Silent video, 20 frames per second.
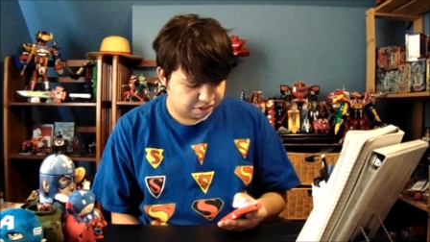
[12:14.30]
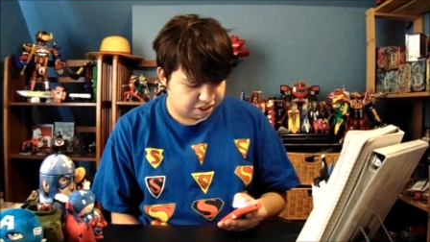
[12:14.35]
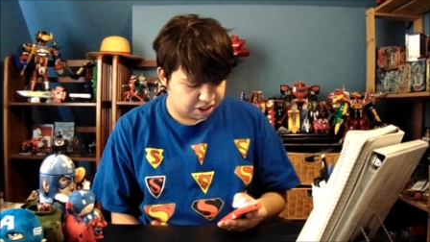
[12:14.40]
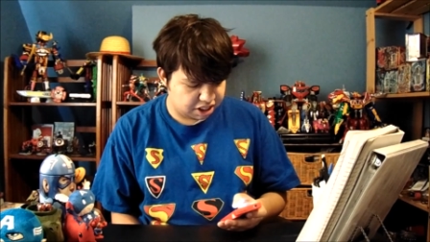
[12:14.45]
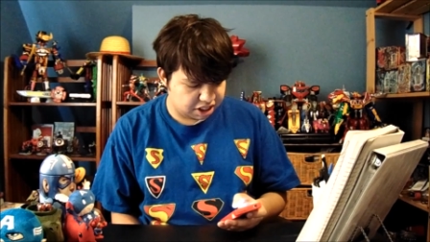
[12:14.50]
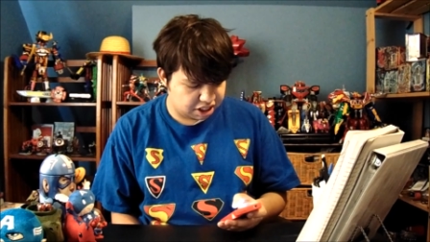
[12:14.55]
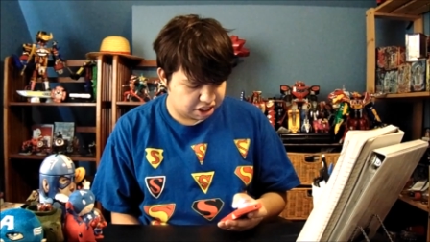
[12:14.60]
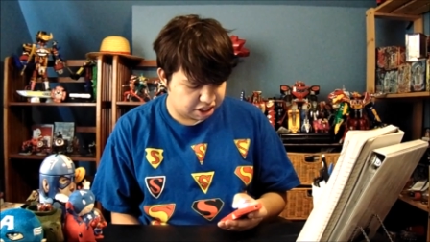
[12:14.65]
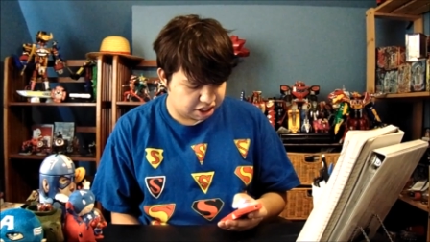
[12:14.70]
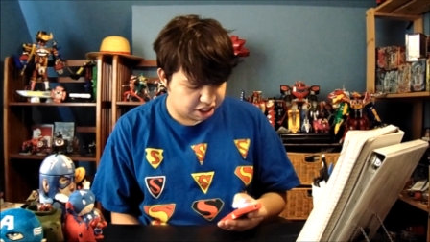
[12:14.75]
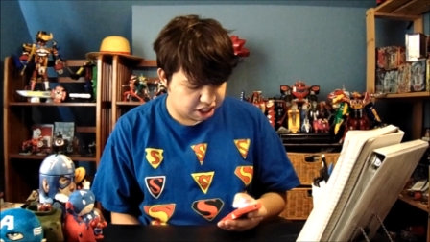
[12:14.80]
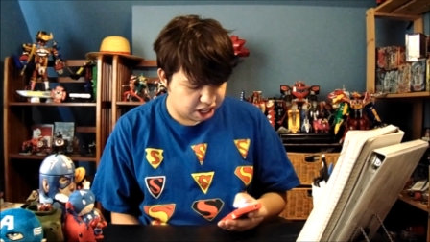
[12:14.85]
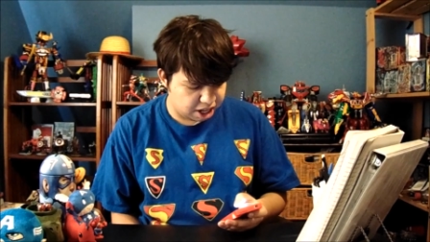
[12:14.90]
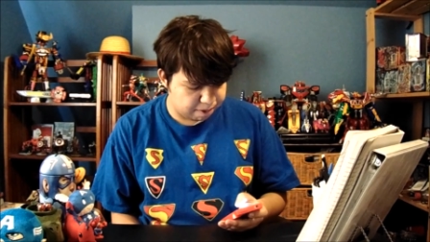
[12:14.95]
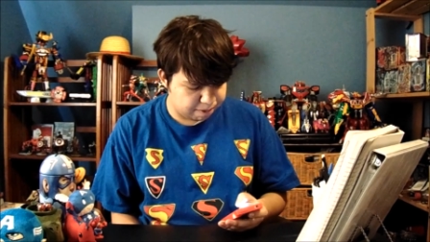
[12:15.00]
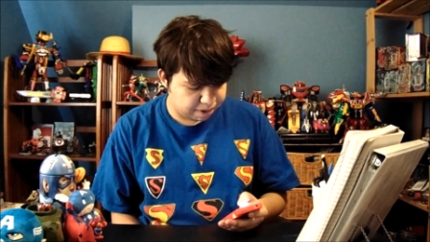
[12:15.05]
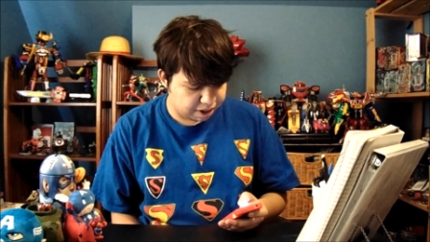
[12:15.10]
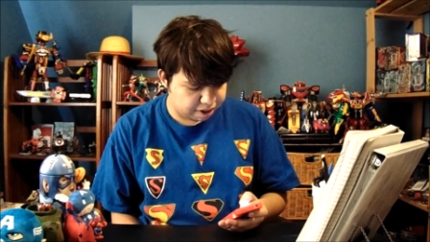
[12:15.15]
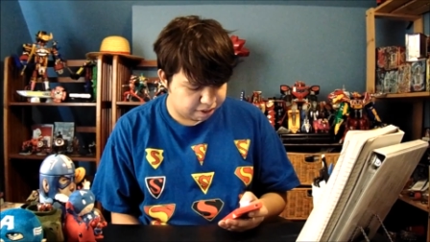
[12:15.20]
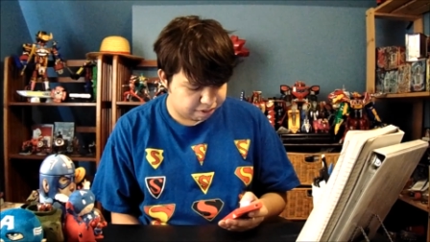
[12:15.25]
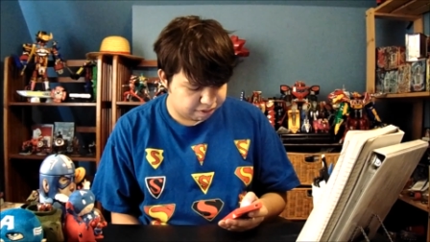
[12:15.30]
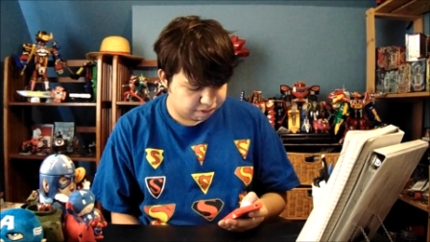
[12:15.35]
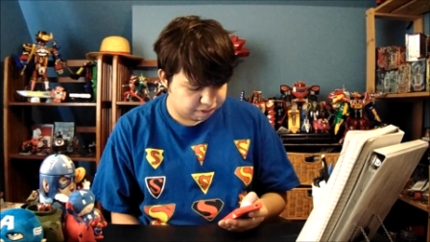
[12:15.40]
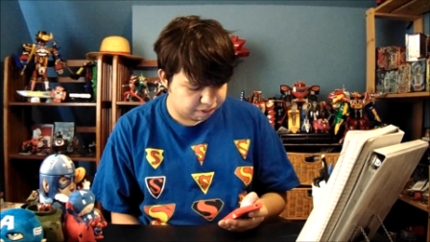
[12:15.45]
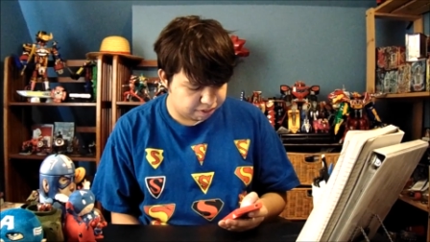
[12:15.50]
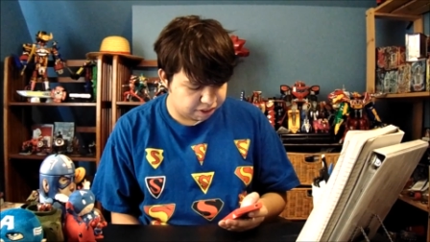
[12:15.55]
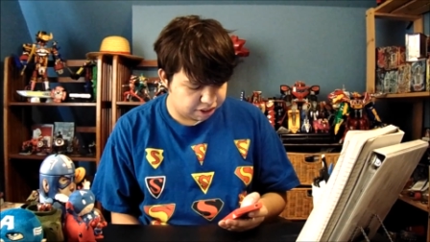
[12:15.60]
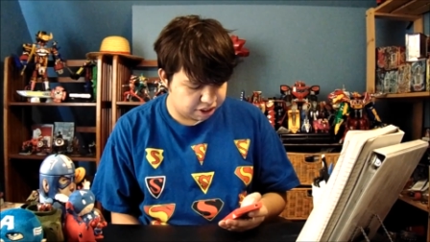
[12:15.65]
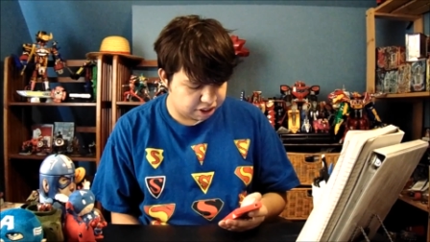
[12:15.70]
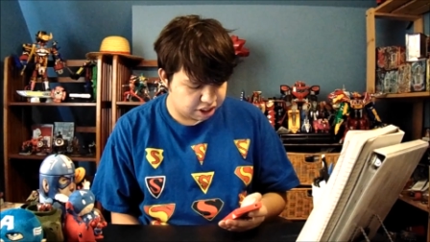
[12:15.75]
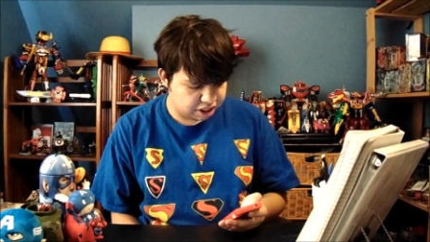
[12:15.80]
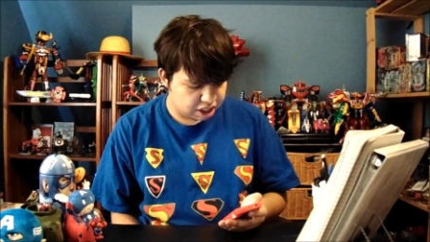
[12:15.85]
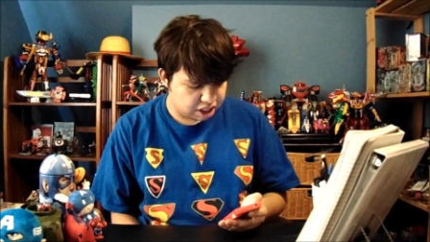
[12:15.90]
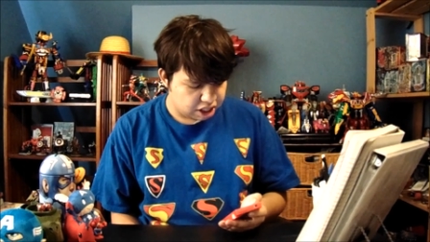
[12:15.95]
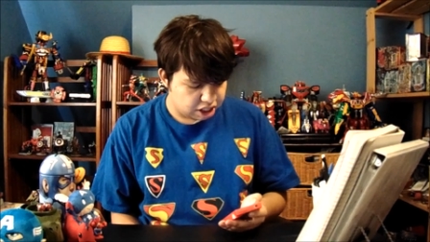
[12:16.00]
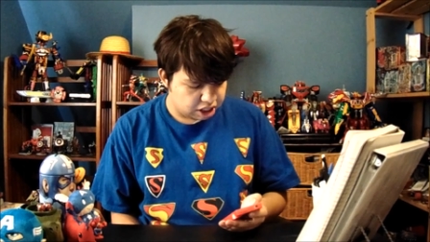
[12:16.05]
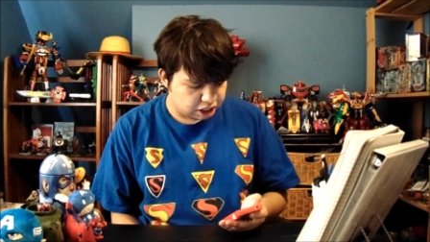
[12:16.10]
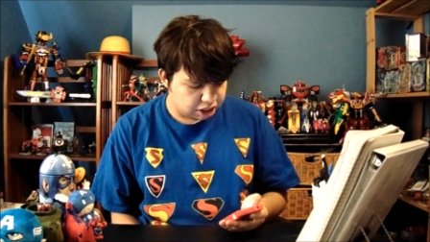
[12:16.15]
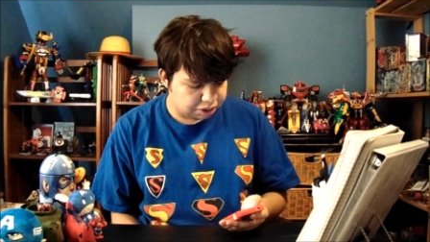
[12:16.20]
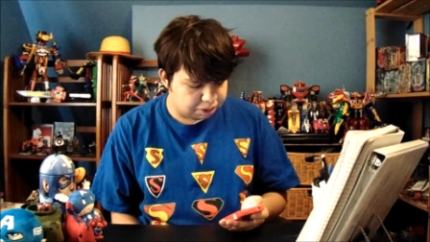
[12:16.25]
when he came out, when
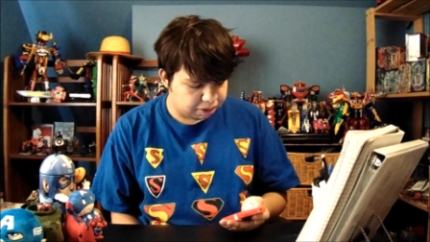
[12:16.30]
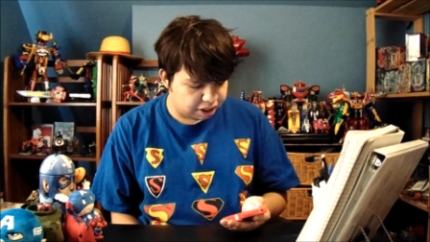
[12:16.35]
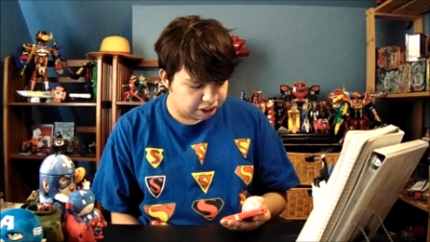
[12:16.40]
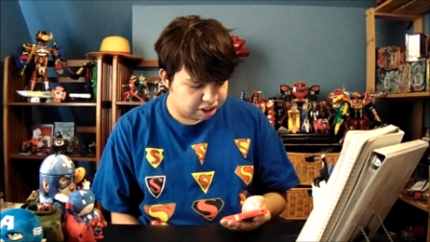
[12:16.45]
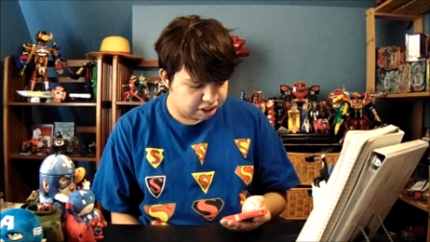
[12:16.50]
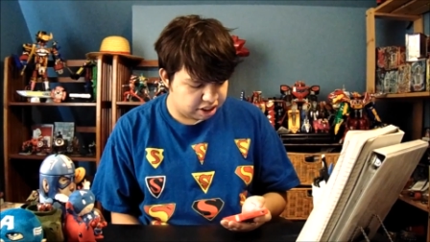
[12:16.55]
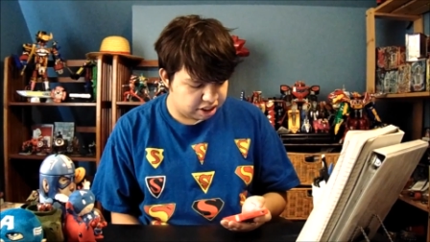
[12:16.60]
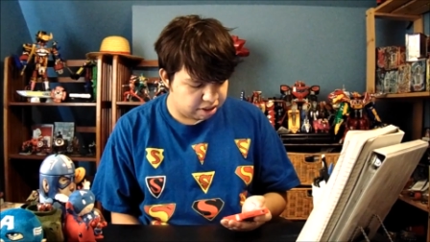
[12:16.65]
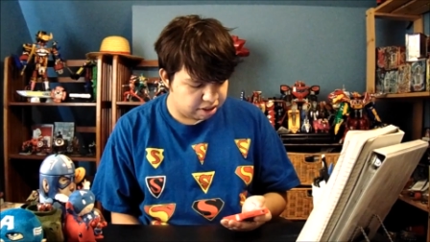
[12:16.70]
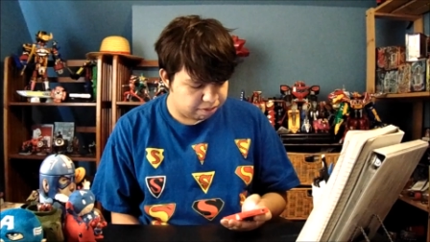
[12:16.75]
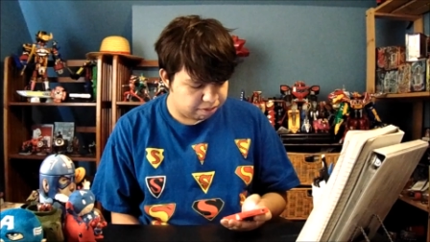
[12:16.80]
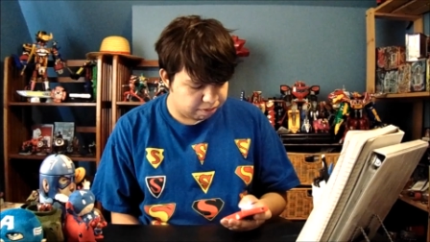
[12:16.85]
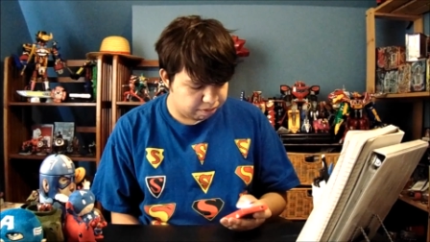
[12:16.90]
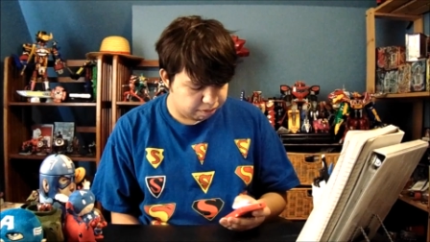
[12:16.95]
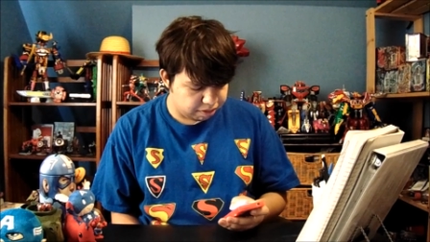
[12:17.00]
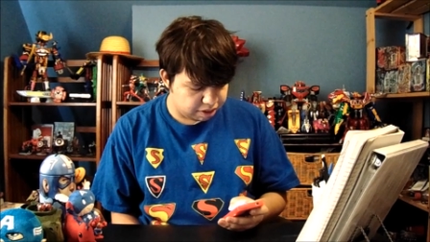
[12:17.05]
he tried to save